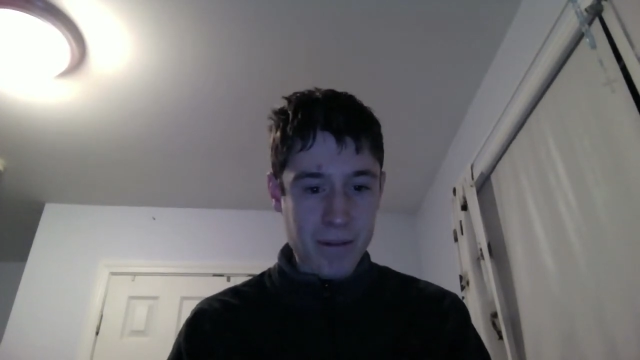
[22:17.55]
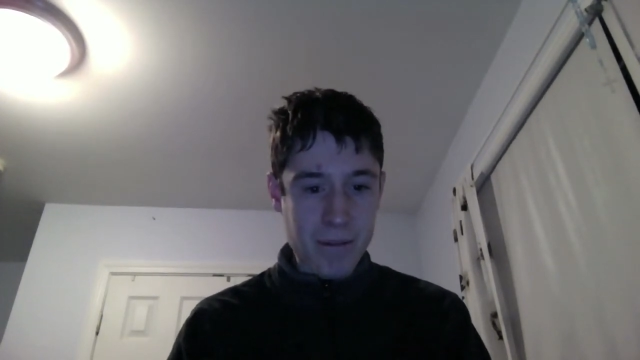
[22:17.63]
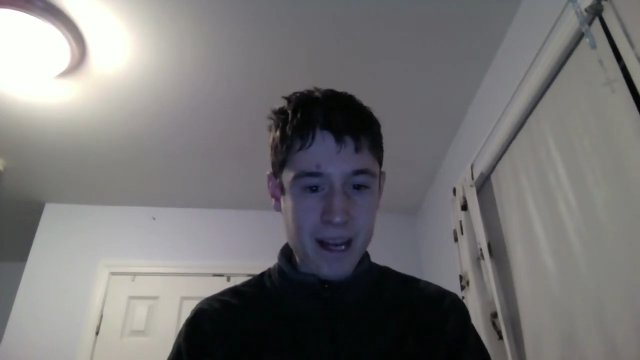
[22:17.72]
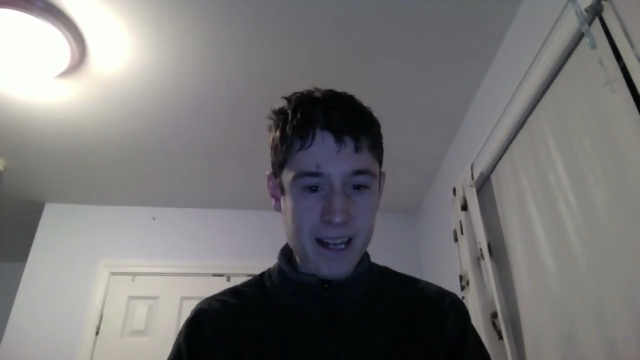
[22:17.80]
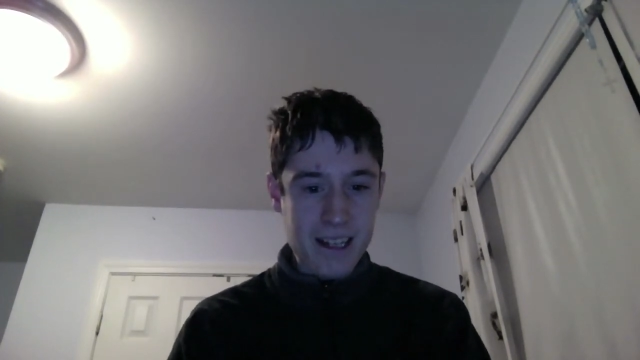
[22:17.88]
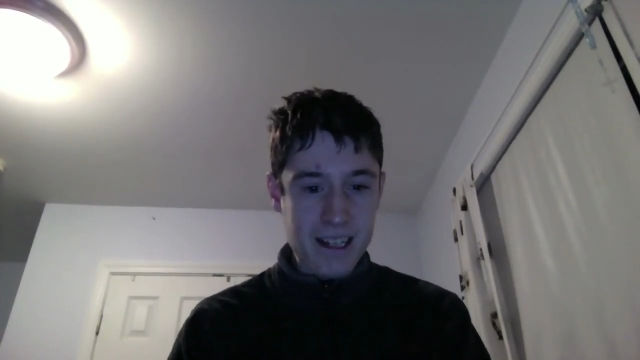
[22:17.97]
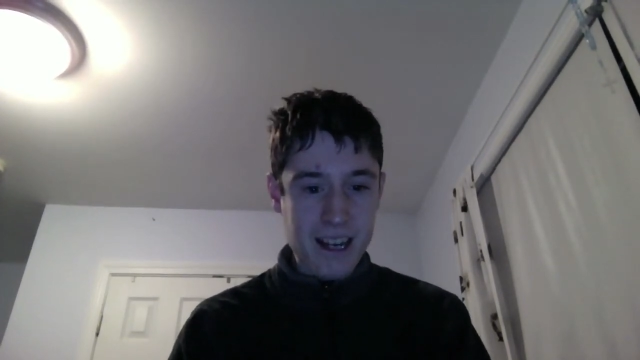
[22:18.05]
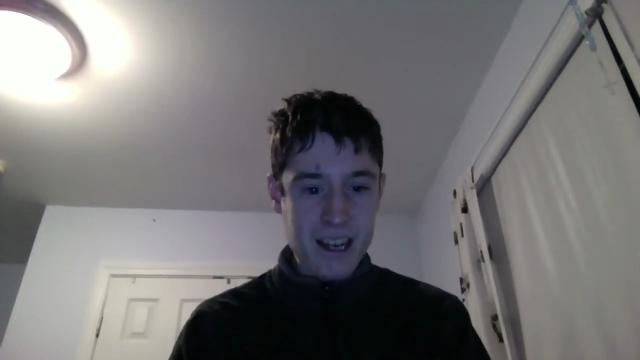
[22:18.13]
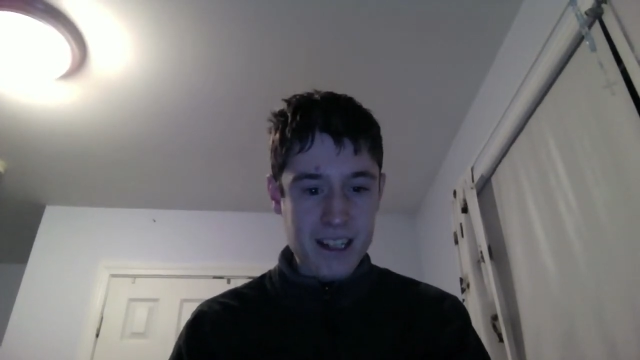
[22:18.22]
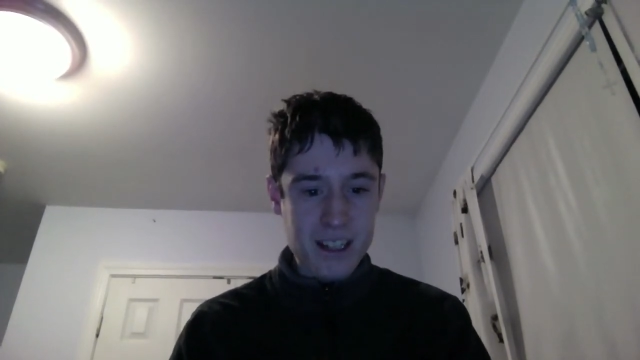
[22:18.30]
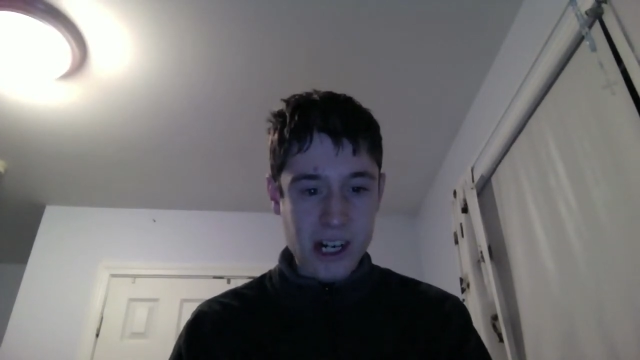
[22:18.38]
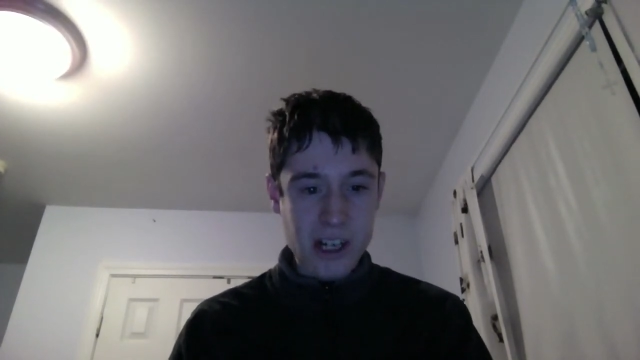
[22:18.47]

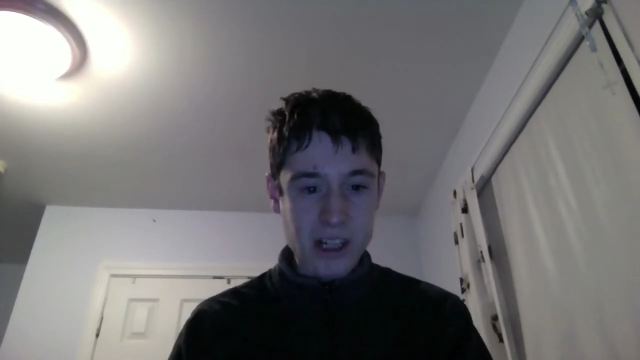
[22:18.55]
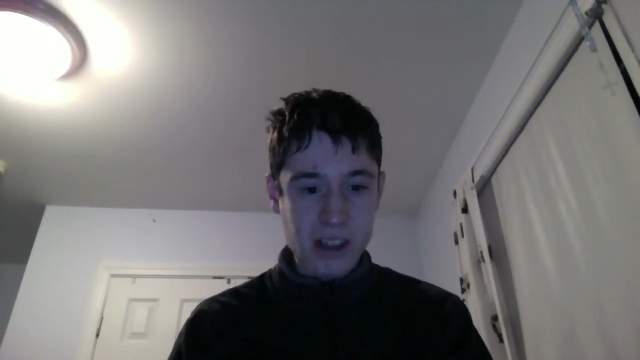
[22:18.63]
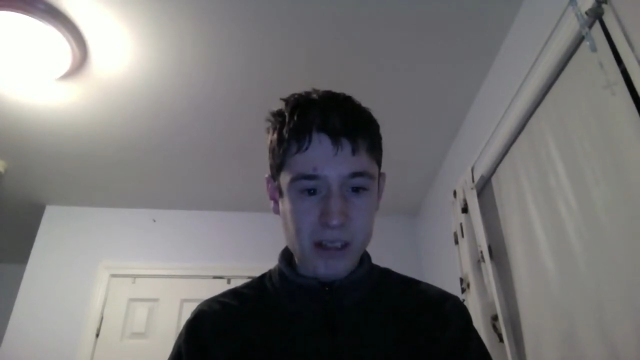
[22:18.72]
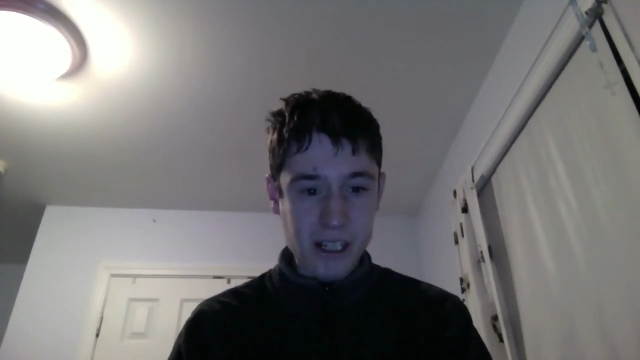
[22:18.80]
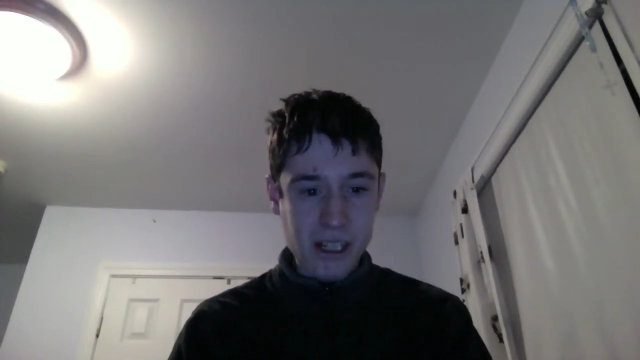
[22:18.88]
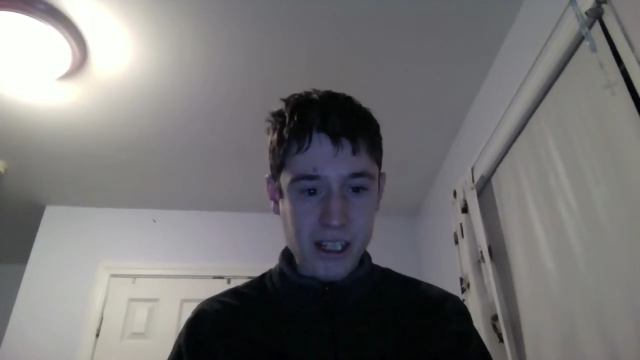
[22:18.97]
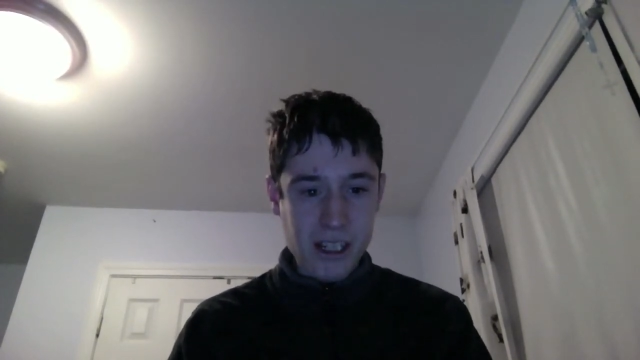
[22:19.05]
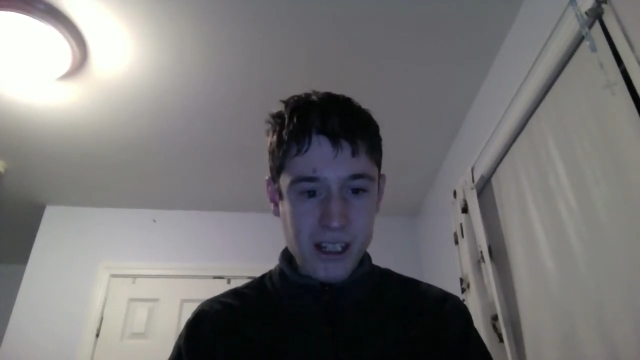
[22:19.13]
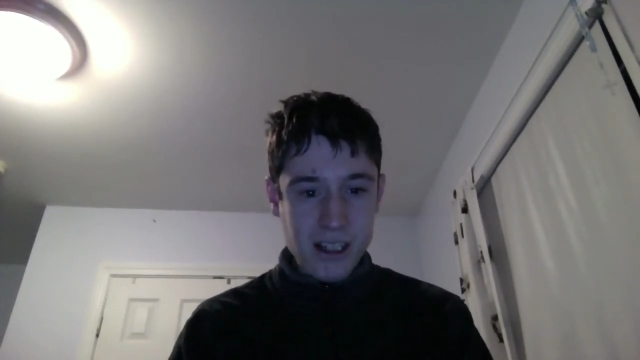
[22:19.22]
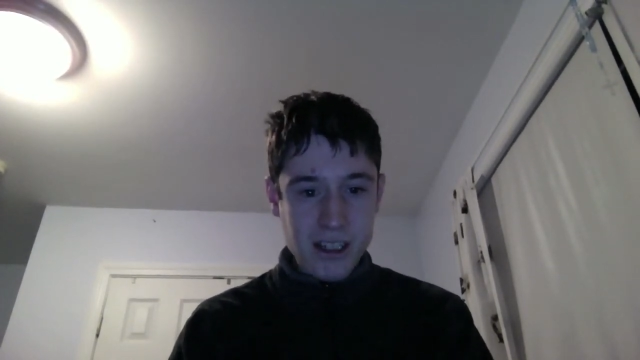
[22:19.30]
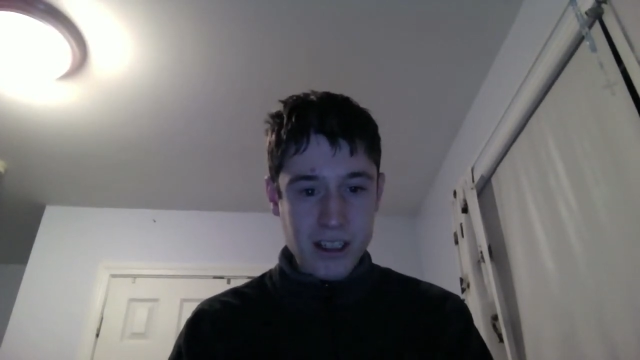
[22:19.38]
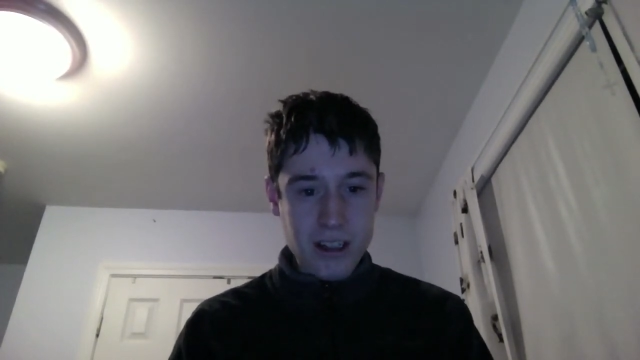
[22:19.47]
Madagascar 3,
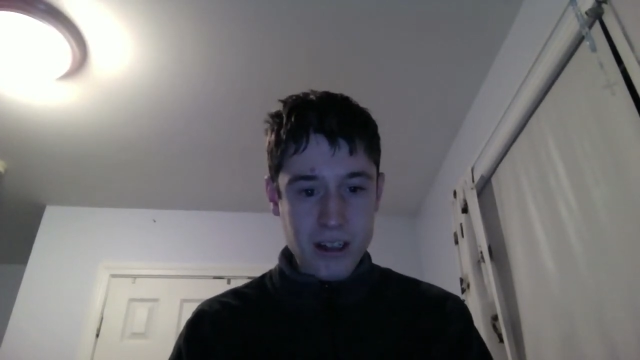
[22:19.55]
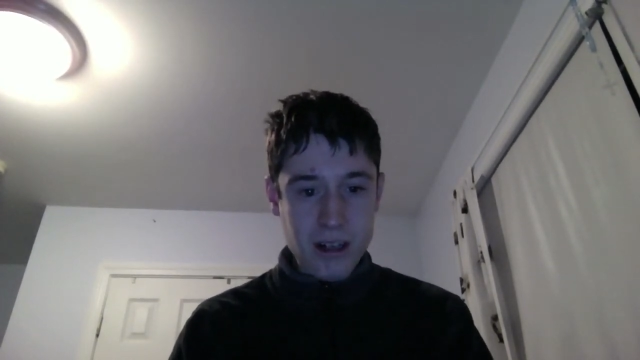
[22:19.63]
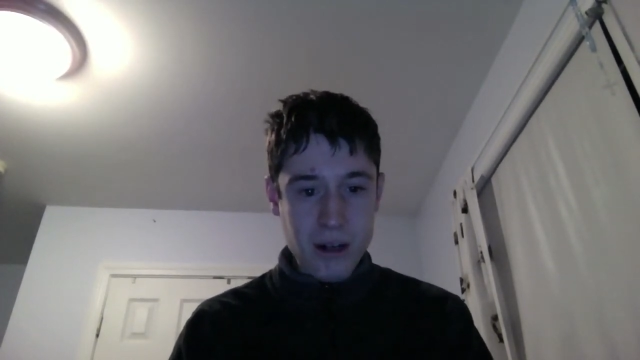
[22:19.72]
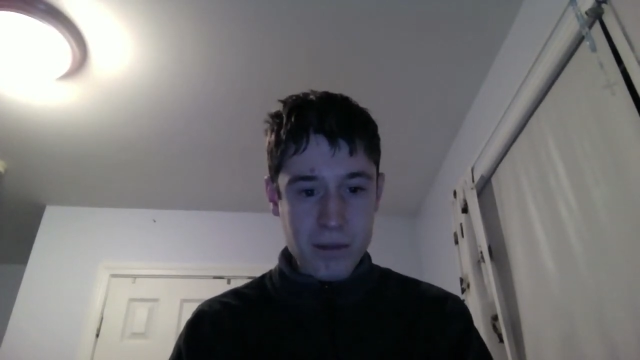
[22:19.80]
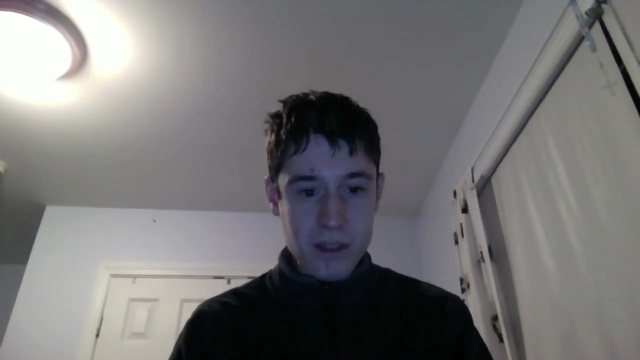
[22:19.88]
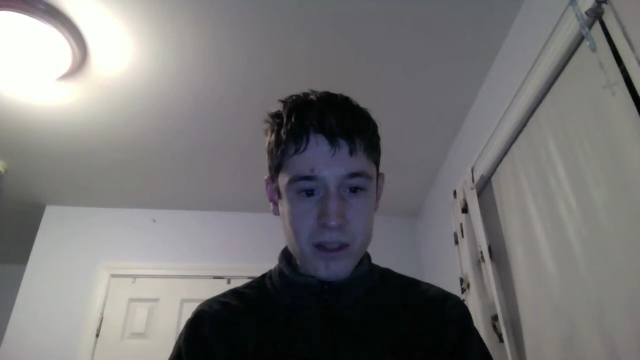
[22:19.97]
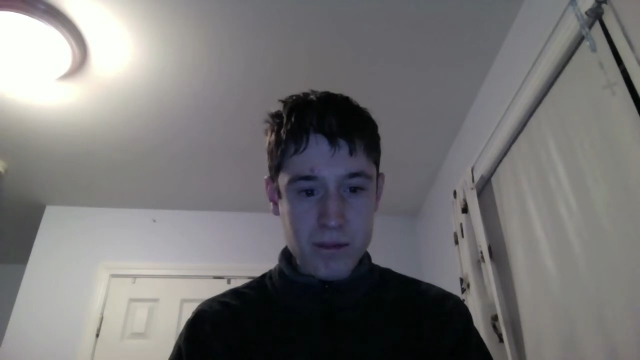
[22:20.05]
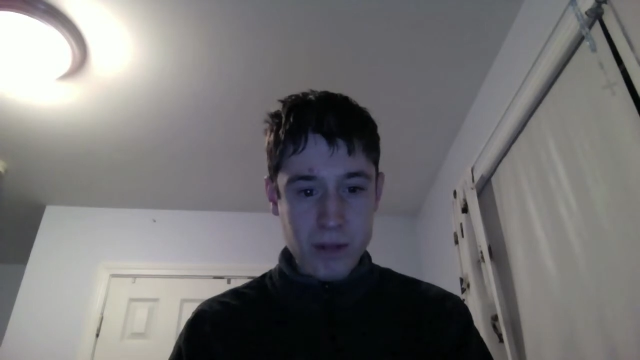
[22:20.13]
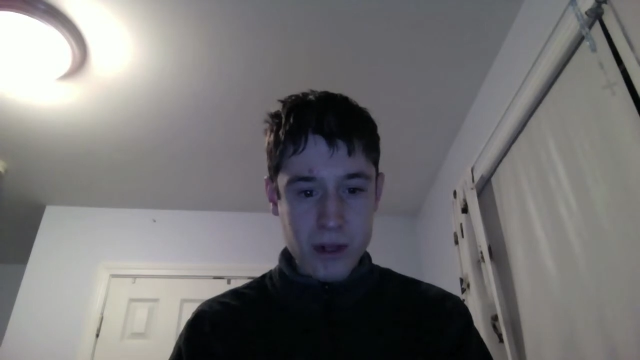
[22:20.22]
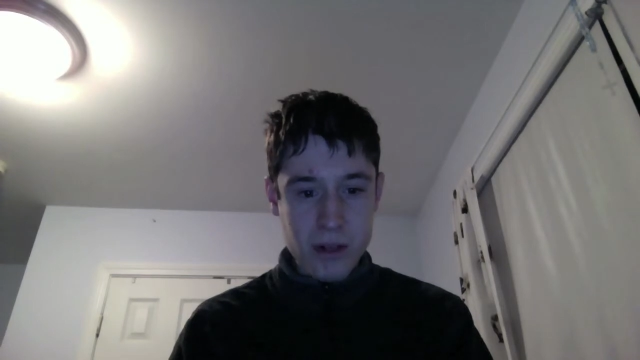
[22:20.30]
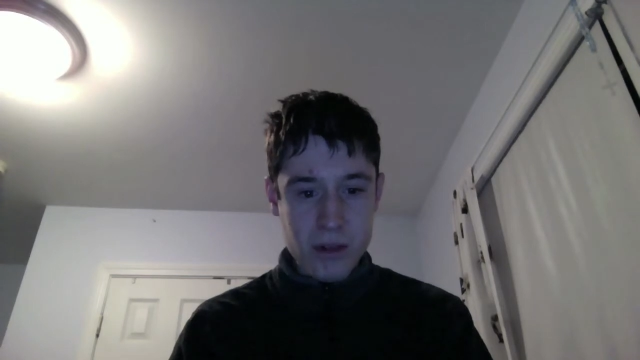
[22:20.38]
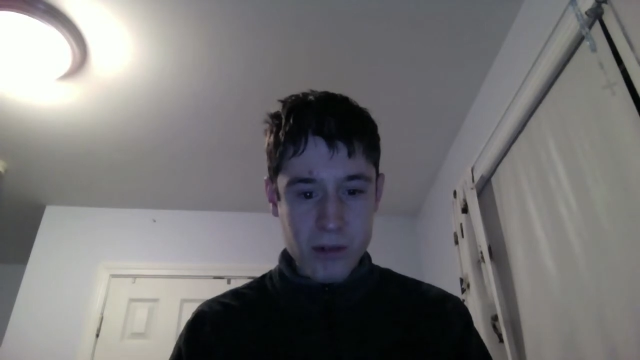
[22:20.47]
Europe's
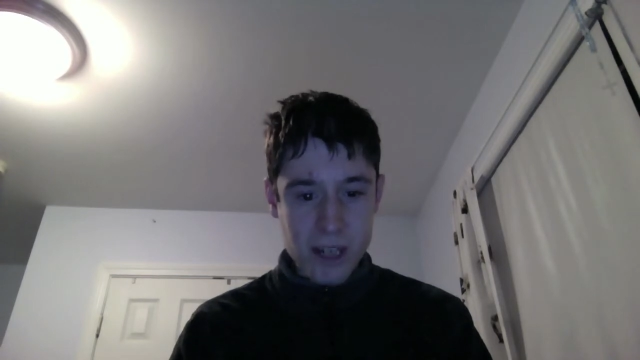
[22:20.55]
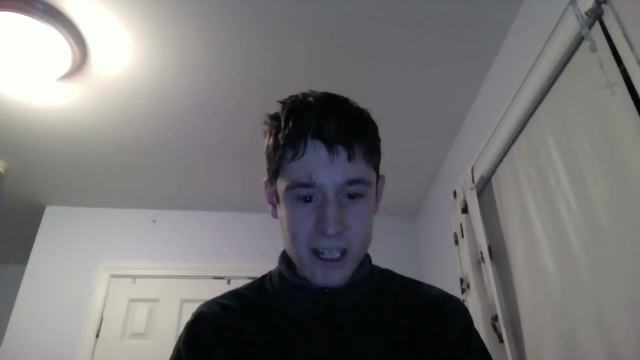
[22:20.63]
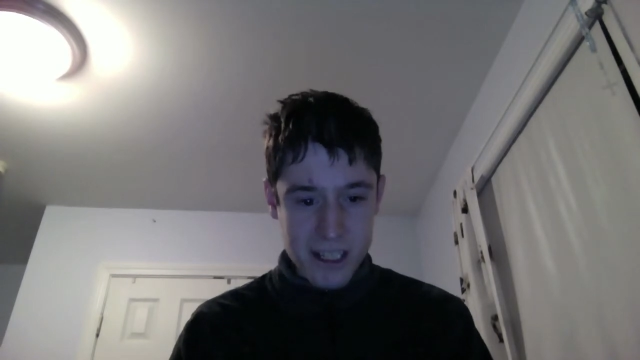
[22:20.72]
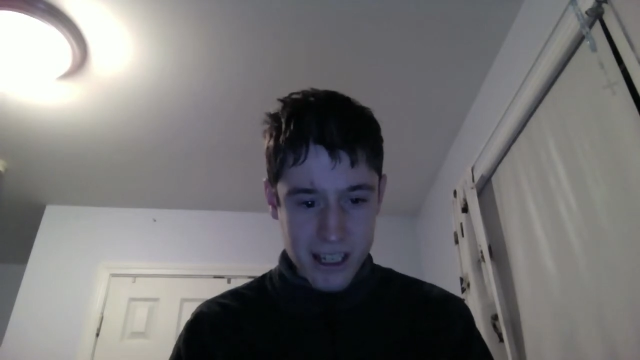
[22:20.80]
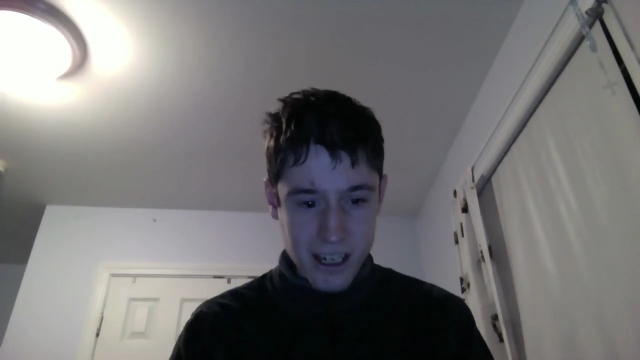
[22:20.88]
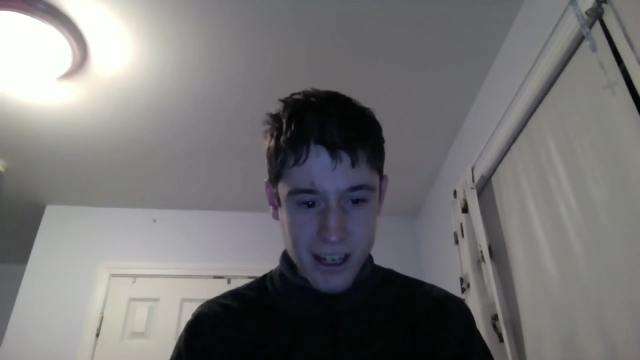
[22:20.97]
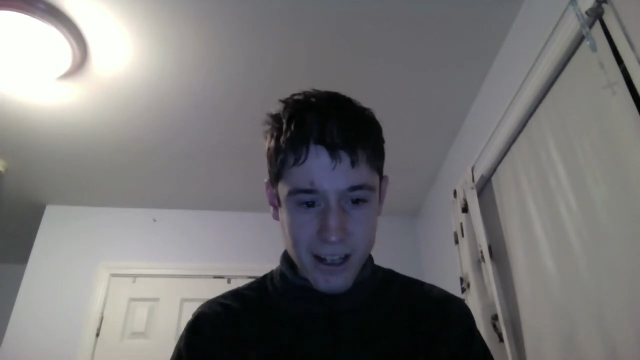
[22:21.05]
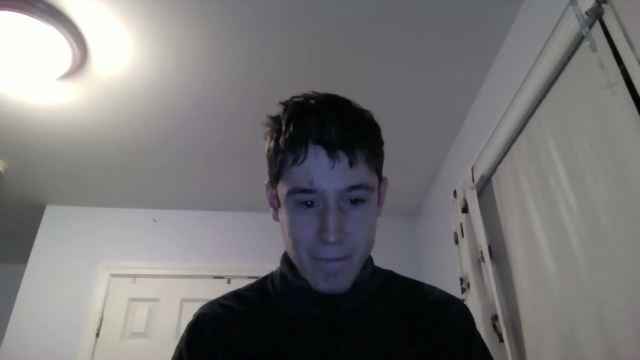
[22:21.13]
Most Wanted.